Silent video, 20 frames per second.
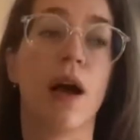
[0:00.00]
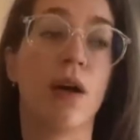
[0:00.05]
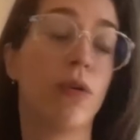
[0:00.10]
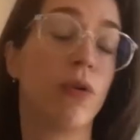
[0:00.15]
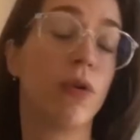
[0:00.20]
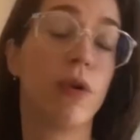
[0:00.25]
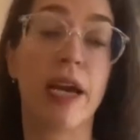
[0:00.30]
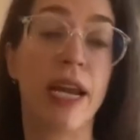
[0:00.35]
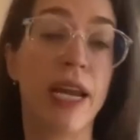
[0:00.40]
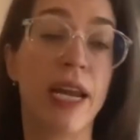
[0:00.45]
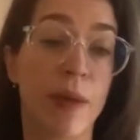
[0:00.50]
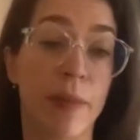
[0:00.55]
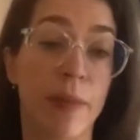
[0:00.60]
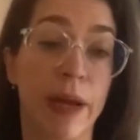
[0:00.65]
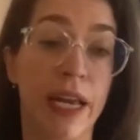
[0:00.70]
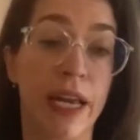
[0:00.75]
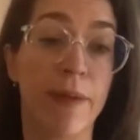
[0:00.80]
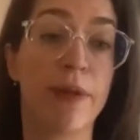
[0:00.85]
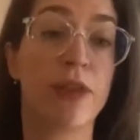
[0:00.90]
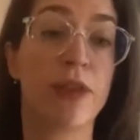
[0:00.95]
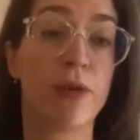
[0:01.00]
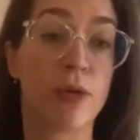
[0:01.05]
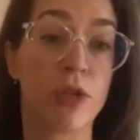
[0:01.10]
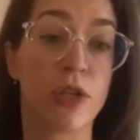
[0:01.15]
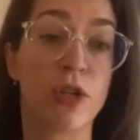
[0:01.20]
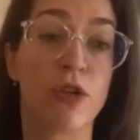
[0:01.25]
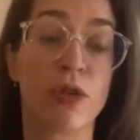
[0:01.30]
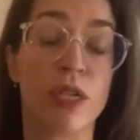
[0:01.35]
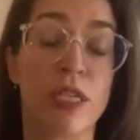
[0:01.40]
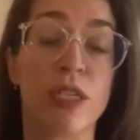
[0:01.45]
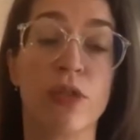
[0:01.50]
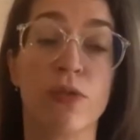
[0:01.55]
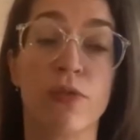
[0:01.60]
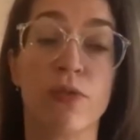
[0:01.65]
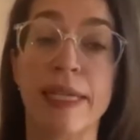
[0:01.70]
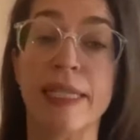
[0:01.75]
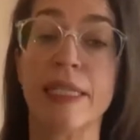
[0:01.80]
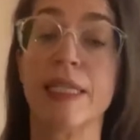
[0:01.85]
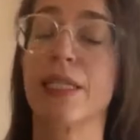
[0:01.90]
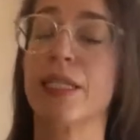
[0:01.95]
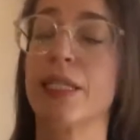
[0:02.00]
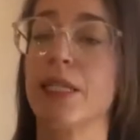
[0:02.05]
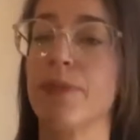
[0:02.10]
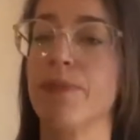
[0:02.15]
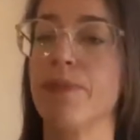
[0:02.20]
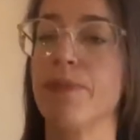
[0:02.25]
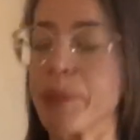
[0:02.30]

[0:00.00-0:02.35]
or anybody, but those increase the risks.